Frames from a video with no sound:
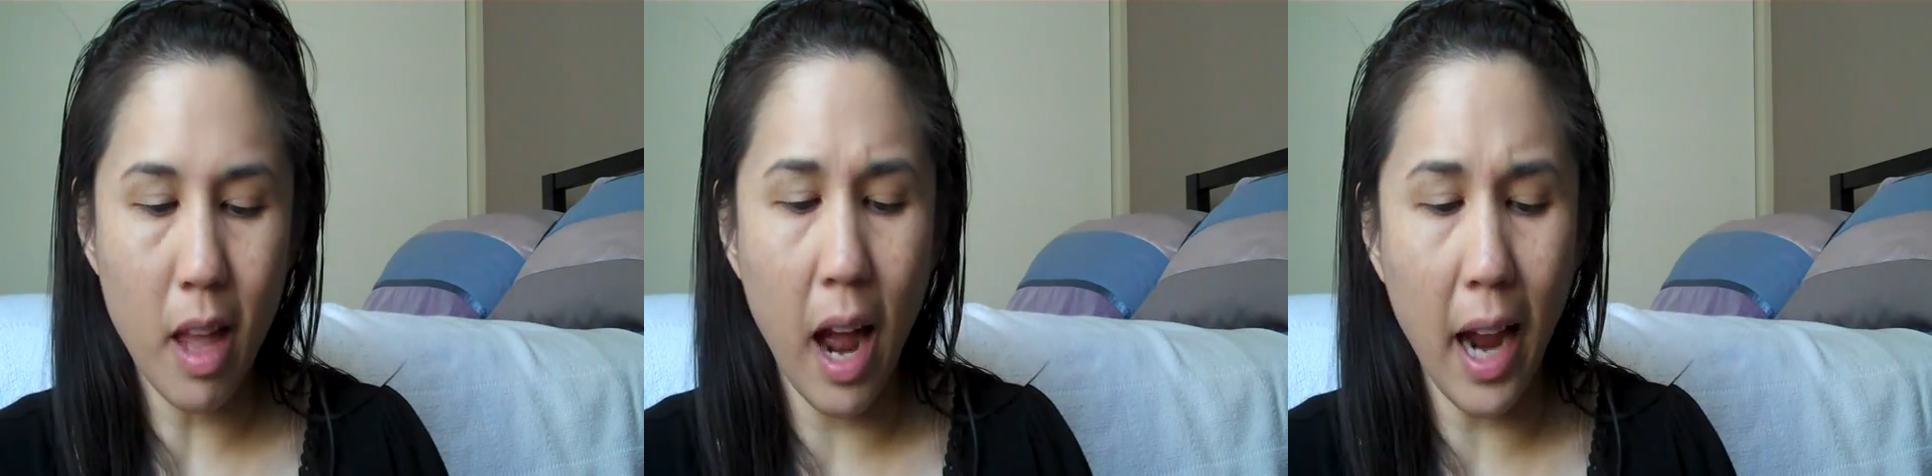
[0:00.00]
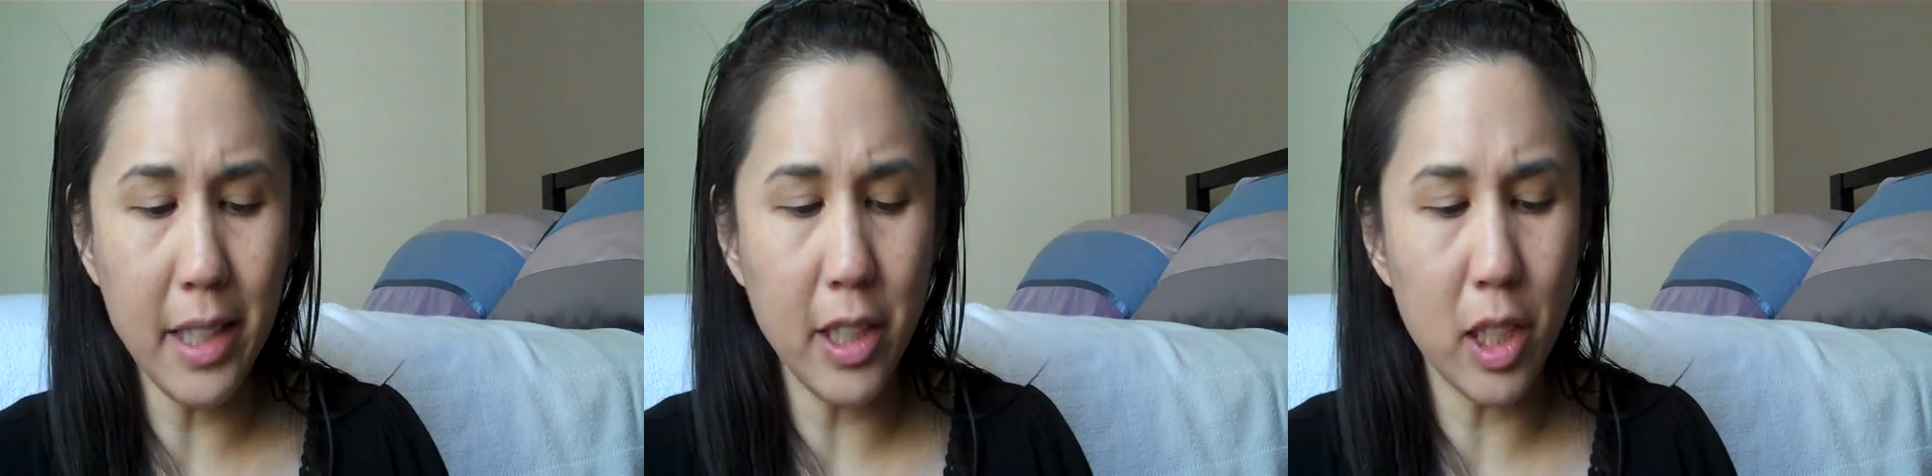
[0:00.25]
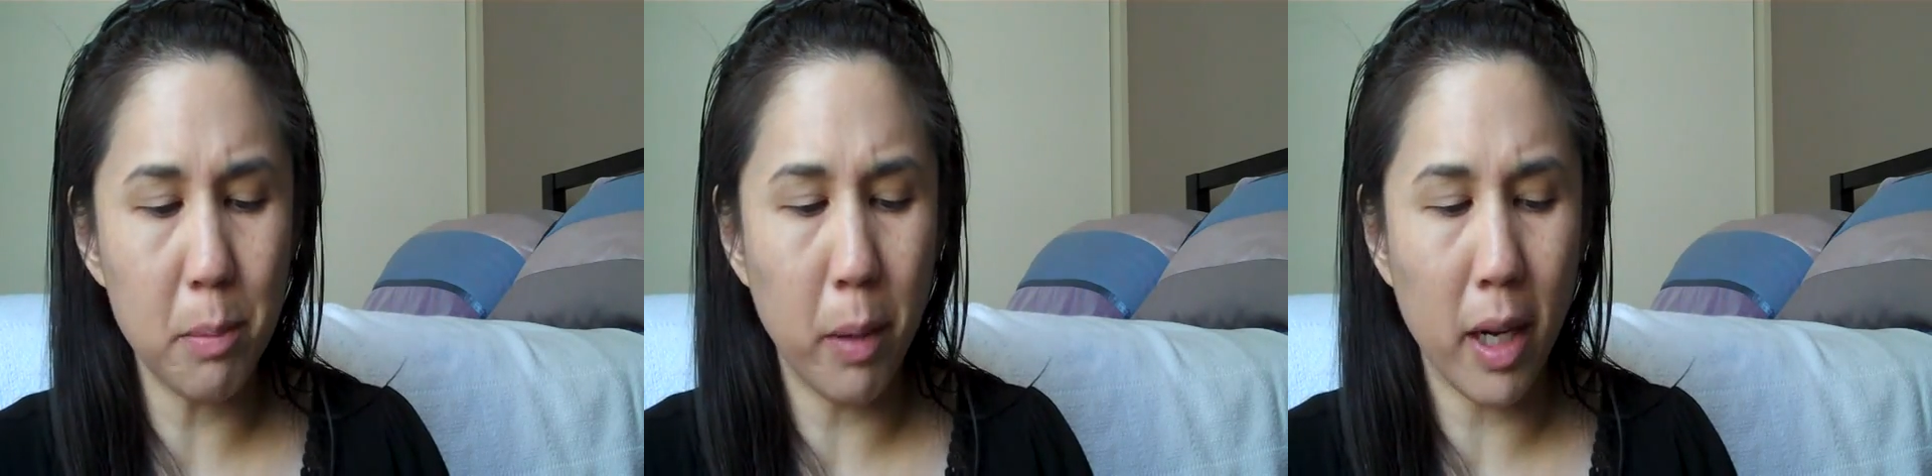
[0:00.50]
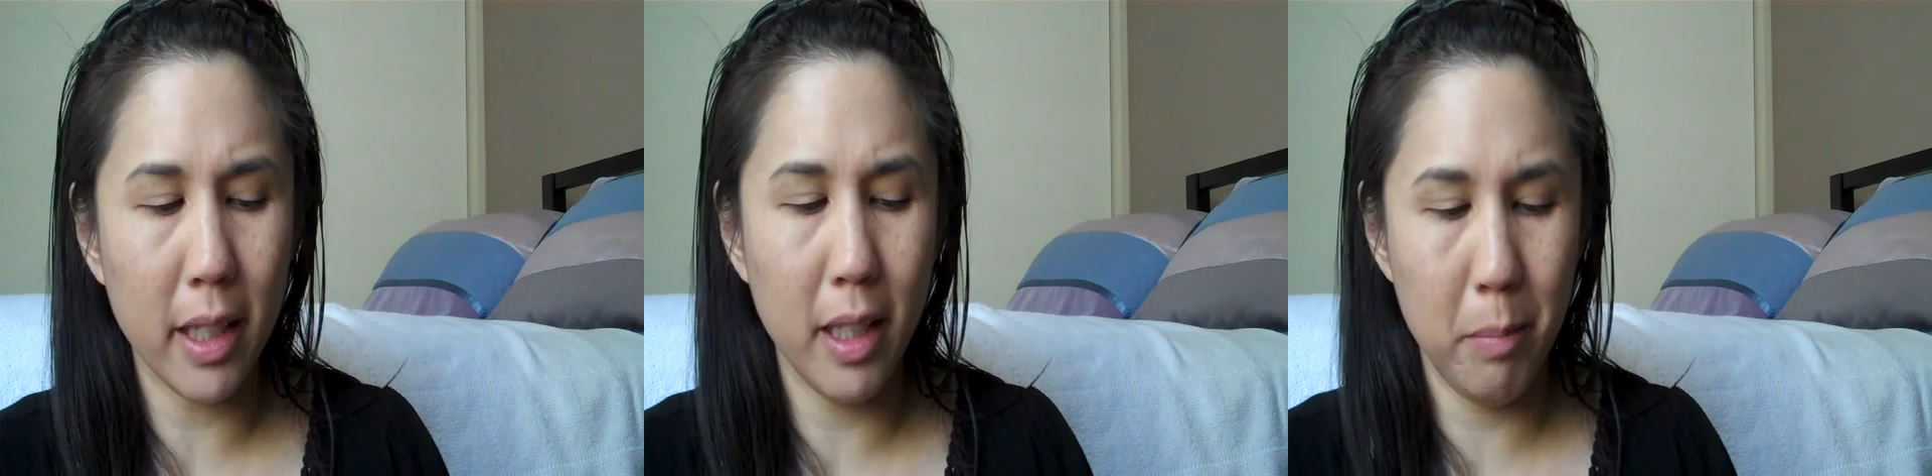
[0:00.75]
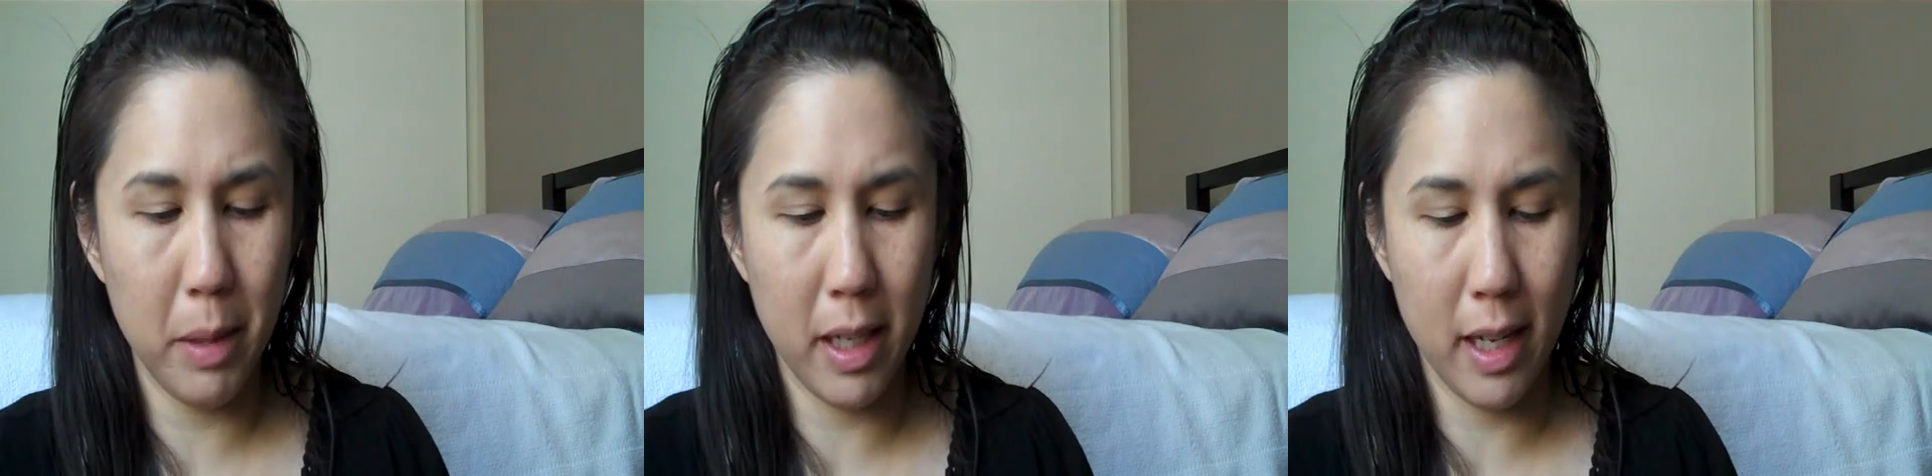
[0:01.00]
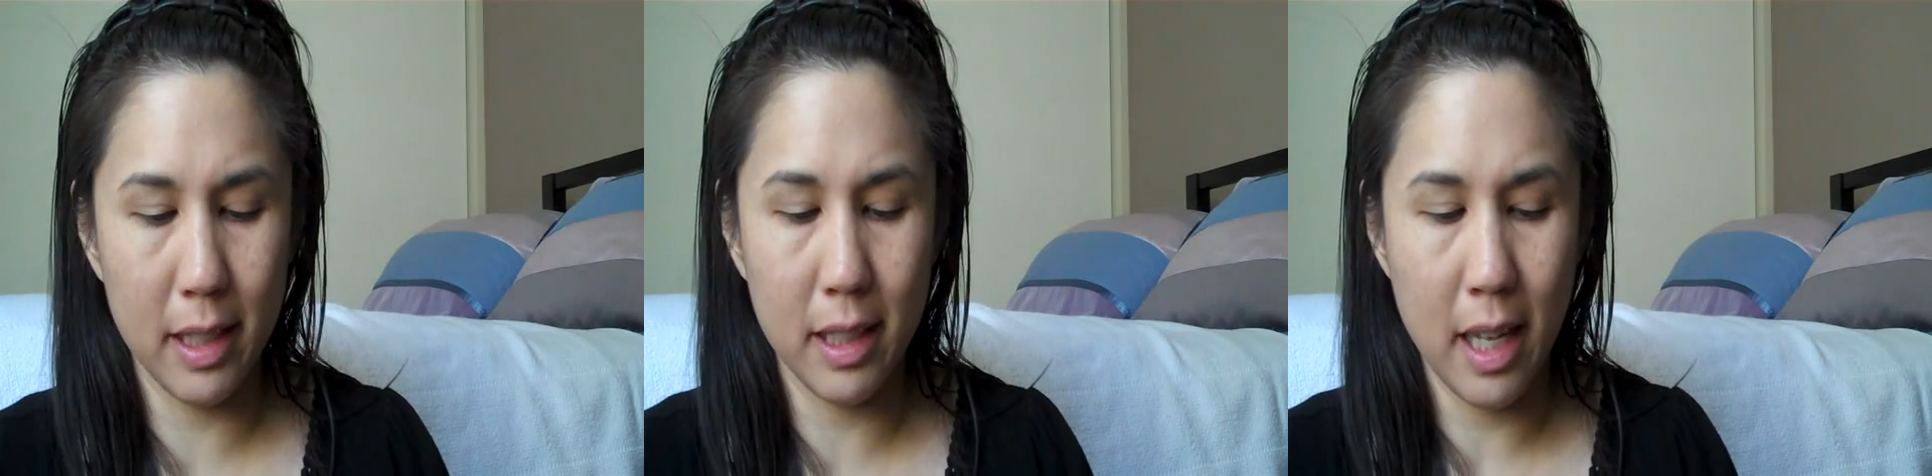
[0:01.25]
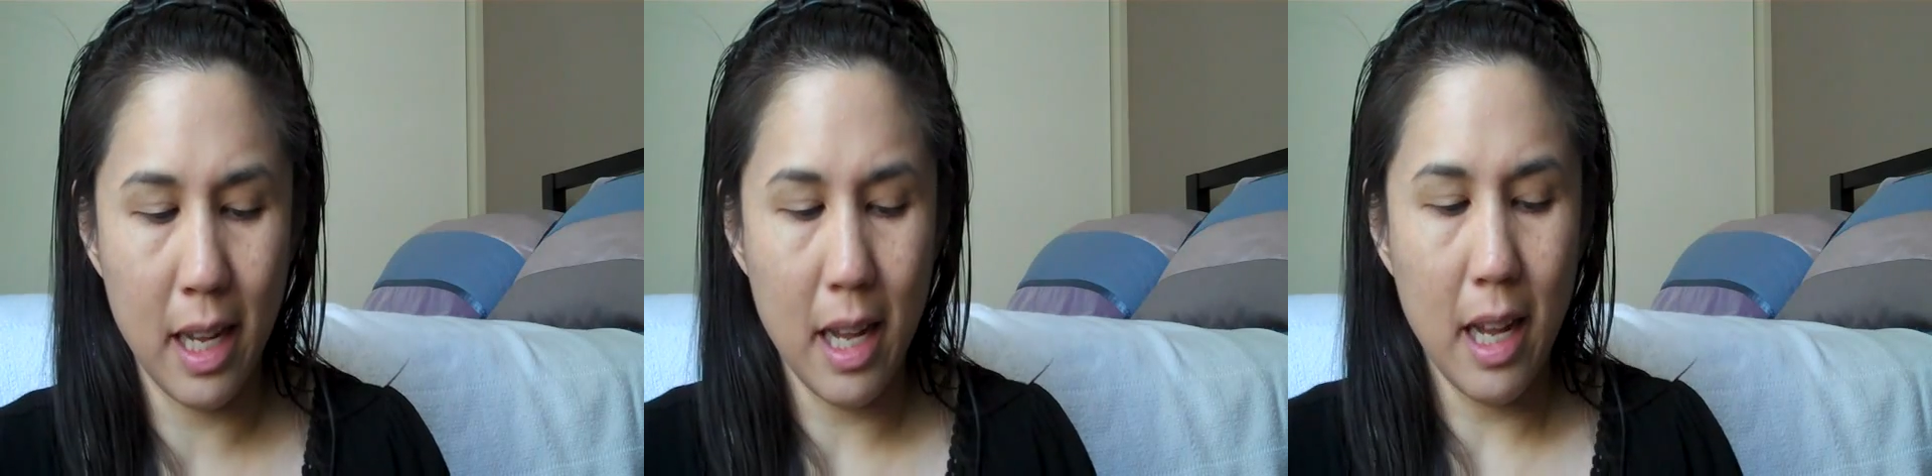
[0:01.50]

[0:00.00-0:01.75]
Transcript: I just bought it because